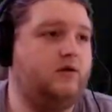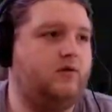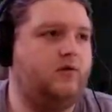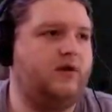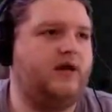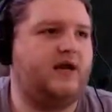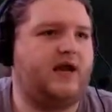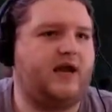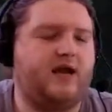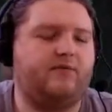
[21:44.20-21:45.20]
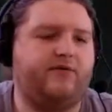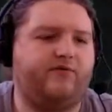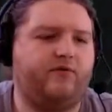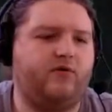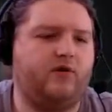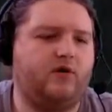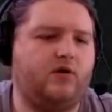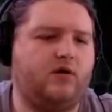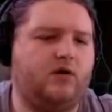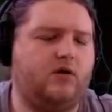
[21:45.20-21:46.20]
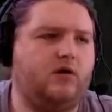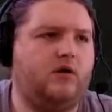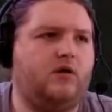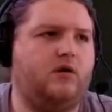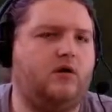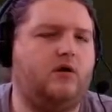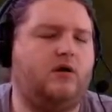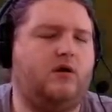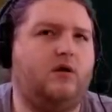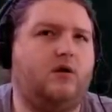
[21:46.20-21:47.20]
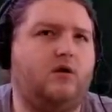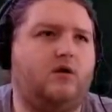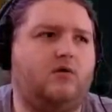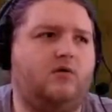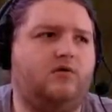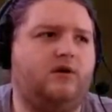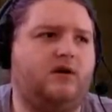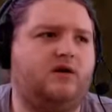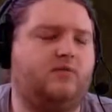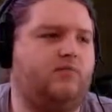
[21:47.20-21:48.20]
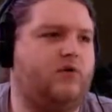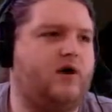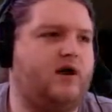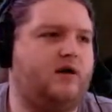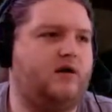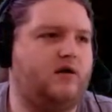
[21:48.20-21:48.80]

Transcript: What would I need a hammer for? What would I need to break?